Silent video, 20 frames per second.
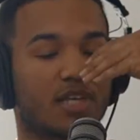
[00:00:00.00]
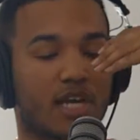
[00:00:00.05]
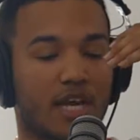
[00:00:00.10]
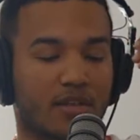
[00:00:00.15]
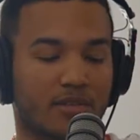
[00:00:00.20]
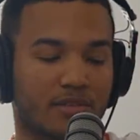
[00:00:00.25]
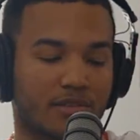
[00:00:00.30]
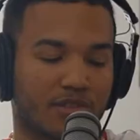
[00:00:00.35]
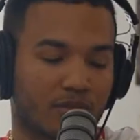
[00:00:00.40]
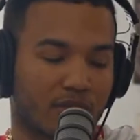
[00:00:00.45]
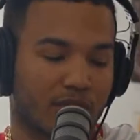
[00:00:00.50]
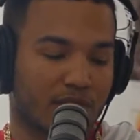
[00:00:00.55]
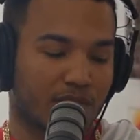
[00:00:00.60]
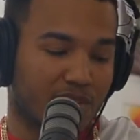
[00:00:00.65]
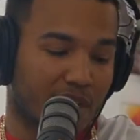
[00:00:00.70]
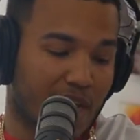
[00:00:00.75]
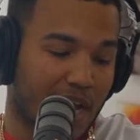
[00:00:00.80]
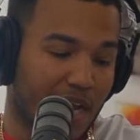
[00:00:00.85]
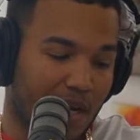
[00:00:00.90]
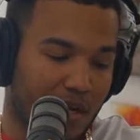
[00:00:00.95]
Exactly. So
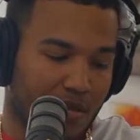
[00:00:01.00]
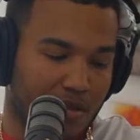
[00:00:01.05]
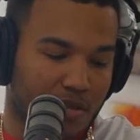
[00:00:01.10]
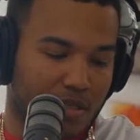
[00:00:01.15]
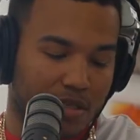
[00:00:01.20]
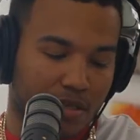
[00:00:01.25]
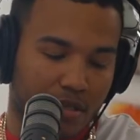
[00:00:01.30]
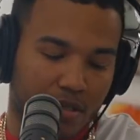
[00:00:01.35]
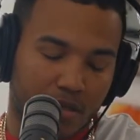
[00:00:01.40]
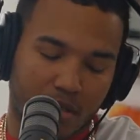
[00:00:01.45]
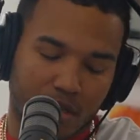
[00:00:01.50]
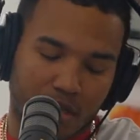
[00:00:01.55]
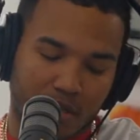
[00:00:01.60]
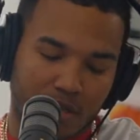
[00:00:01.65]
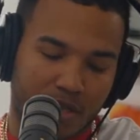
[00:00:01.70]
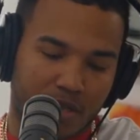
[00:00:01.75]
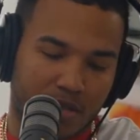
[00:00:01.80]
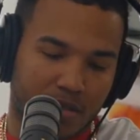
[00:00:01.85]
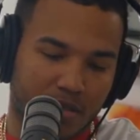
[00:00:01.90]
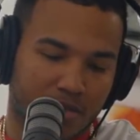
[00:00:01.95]
there's that out there.
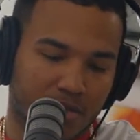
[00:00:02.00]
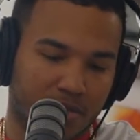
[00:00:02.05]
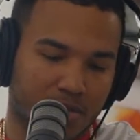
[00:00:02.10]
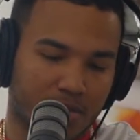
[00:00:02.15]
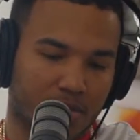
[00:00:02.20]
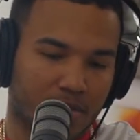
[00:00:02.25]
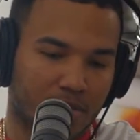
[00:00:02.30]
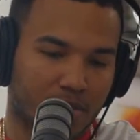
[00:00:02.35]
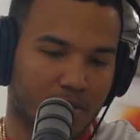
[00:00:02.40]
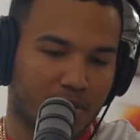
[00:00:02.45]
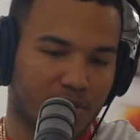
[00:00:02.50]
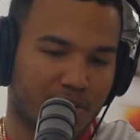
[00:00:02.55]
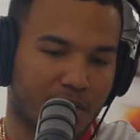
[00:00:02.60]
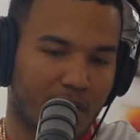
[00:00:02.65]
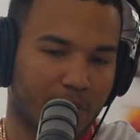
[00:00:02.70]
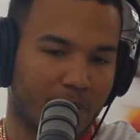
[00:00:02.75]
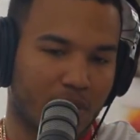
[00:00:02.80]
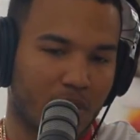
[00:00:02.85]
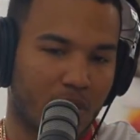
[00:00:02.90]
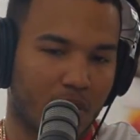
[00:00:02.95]
and then to to
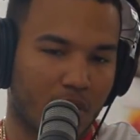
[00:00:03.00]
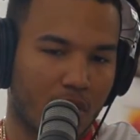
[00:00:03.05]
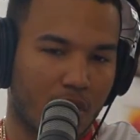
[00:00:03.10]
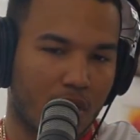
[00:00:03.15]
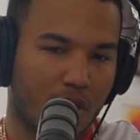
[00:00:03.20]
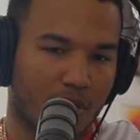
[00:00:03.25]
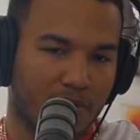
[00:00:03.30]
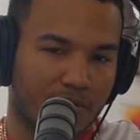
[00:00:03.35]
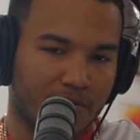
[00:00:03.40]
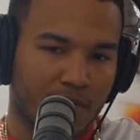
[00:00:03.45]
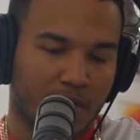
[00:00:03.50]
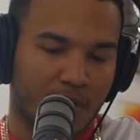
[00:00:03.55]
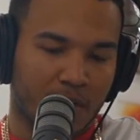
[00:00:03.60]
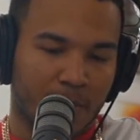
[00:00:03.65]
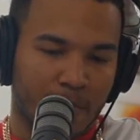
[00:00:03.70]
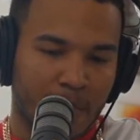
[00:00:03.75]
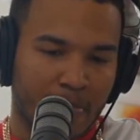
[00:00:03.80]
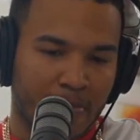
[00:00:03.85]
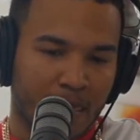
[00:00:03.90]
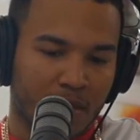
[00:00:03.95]
top it all off,
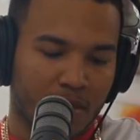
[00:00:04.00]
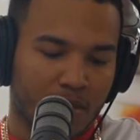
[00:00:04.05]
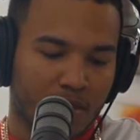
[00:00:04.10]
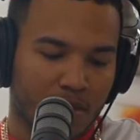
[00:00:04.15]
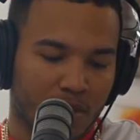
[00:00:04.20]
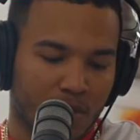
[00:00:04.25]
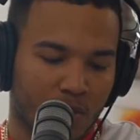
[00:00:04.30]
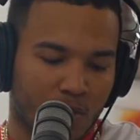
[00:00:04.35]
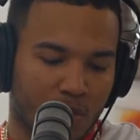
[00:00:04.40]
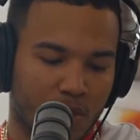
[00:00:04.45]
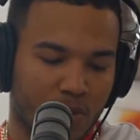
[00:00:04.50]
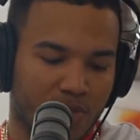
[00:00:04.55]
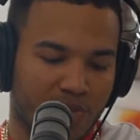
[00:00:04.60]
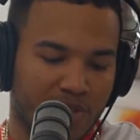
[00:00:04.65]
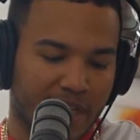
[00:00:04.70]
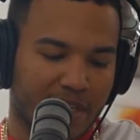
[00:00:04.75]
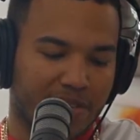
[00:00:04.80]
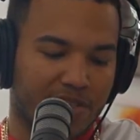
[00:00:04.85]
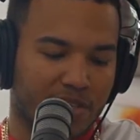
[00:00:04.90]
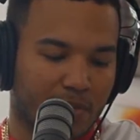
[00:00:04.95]
when you
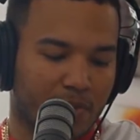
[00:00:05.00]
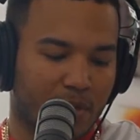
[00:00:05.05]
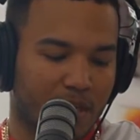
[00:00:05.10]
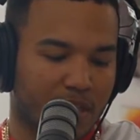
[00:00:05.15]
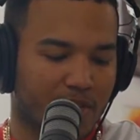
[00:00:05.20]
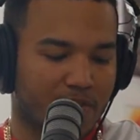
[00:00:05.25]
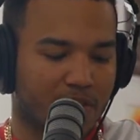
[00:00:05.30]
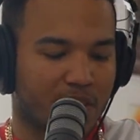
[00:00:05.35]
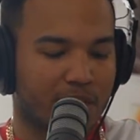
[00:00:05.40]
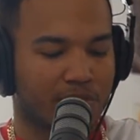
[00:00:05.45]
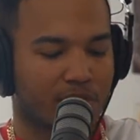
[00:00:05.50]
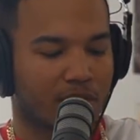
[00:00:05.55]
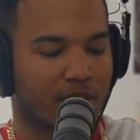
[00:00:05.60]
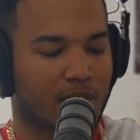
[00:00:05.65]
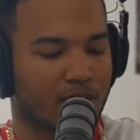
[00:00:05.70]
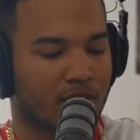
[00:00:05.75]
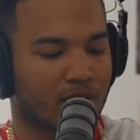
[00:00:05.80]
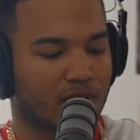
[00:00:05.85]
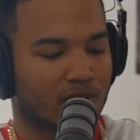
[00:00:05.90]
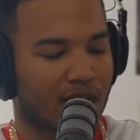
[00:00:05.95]
take somebody of Nipsey
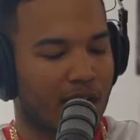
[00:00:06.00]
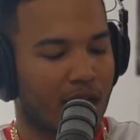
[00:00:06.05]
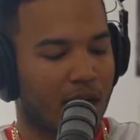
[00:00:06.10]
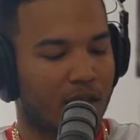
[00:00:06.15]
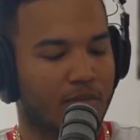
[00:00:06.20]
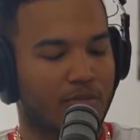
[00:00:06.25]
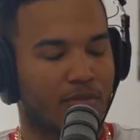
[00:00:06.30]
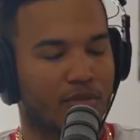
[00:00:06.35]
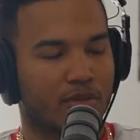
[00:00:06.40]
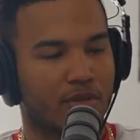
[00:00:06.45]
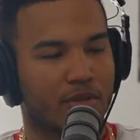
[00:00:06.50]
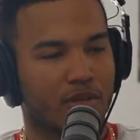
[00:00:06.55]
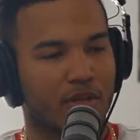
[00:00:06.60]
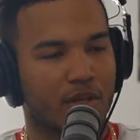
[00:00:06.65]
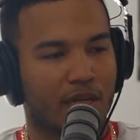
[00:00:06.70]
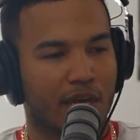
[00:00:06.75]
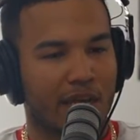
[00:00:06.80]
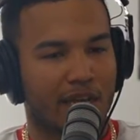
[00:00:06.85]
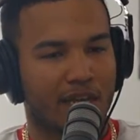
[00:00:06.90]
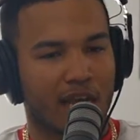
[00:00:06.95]
Hussle's caliber
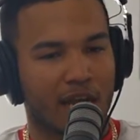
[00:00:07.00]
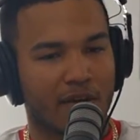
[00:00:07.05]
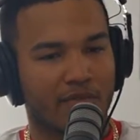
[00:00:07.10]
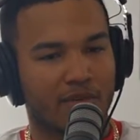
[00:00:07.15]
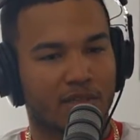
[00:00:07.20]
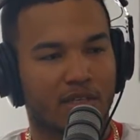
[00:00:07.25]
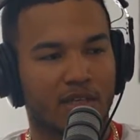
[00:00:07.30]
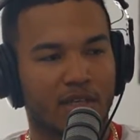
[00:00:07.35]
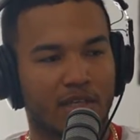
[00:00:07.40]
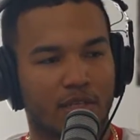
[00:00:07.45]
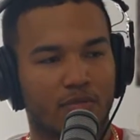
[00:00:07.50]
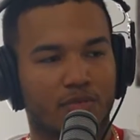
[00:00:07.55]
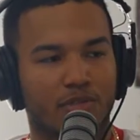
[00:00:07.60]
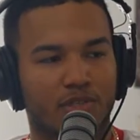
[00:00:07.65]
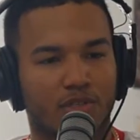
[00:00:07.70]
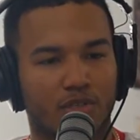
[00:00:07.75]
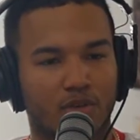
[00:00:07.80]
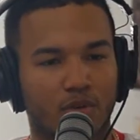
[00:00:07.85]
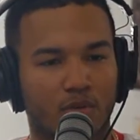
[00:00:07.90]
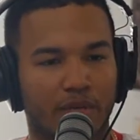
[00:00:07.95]
and everything he
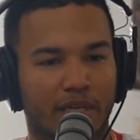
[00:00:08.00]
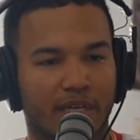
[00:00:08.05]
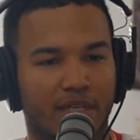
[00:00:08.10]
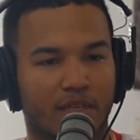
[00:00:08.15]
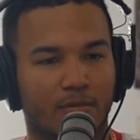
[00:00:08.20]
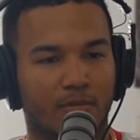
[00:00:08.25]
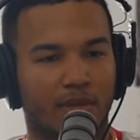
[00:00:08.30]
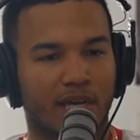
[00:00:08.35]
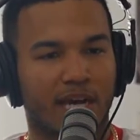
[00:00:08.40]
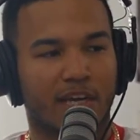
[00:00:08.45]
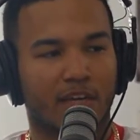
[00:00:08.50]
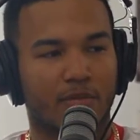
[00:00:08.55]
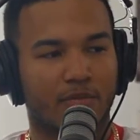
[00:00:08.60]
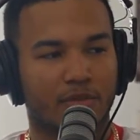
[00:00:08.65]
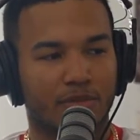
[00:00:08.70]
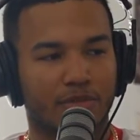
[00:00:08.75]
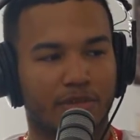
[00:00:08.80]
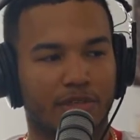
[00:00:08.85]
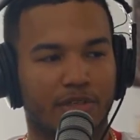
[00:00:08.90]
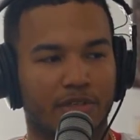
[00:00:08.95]
was doing in the black
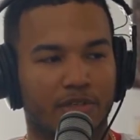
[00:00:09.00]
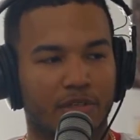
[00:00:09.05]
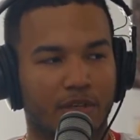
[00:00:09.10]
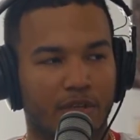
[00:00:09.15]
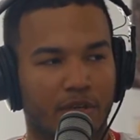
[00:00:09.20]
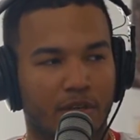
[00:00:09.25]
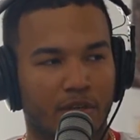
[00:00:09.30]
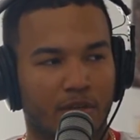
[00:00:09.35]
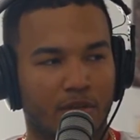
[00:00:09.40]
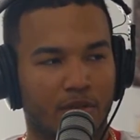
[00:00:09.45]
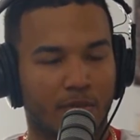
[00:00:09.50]
community